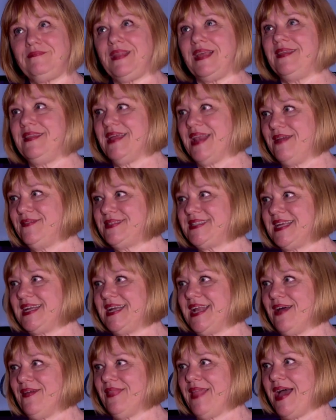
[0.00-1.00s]
and I've said
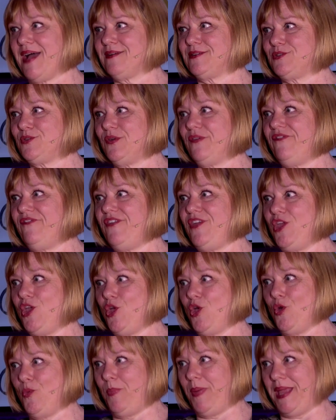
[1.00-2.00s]
it out loud to a
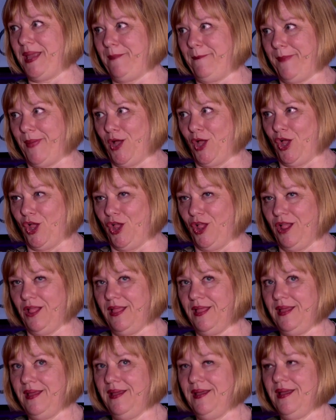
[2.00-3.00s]
few
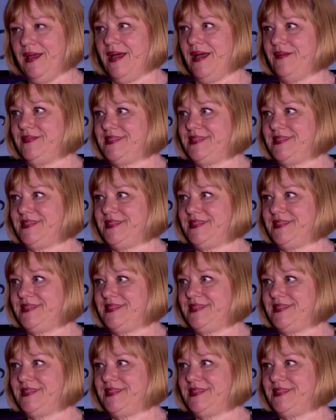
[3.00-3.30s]
people. I've